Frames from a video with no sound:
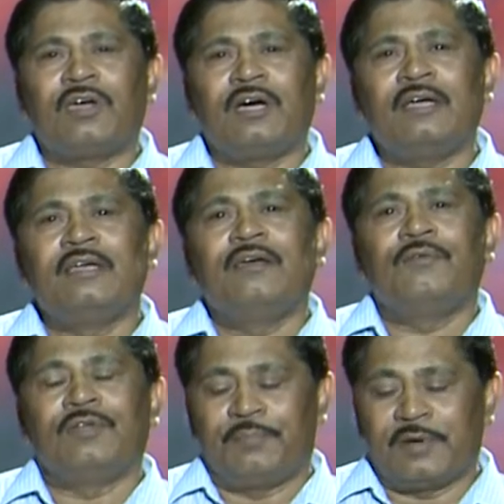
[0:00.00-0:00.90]
a
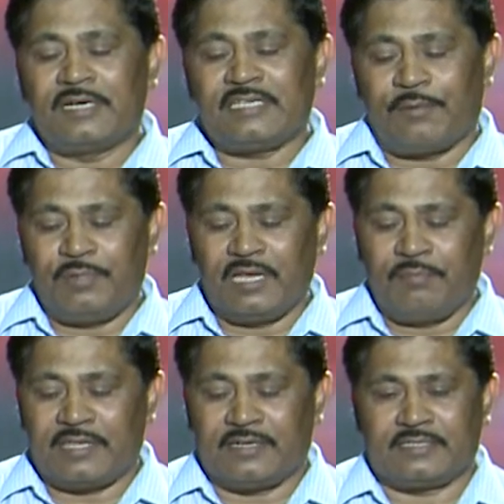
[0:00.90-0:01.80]
different sampling
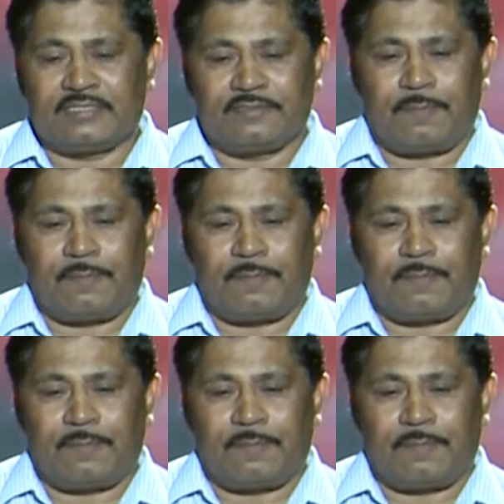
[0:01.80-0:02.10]
methods.